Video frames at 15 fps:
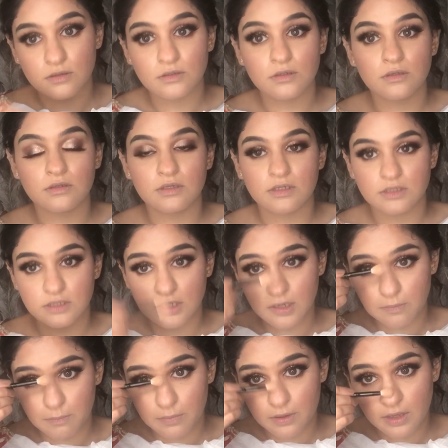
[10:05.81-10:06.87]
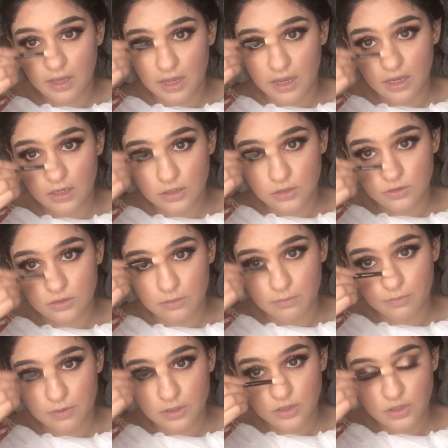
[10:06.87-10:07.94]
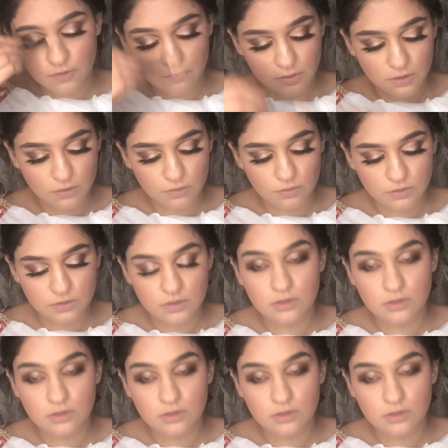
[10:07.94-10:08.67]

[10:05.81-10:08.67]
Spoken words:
to the tip and to the bridge of the nose,